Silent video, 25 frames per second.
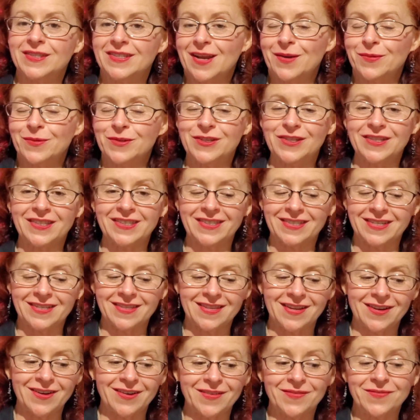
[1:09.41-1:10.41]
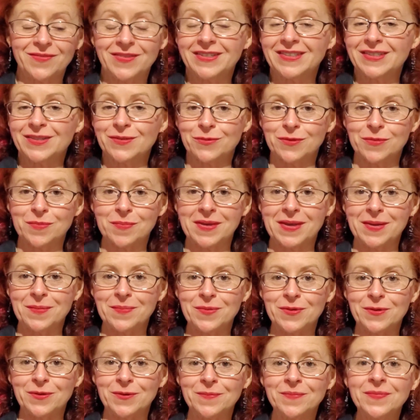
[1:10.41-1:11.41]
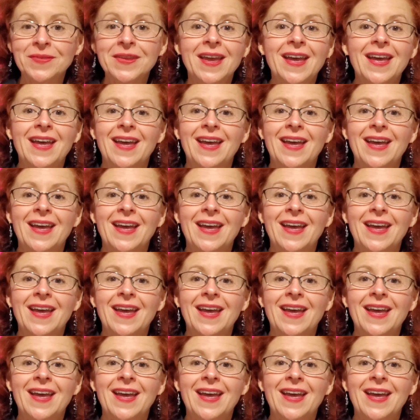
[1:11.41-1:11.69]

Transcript: and I would just sit there and visit with people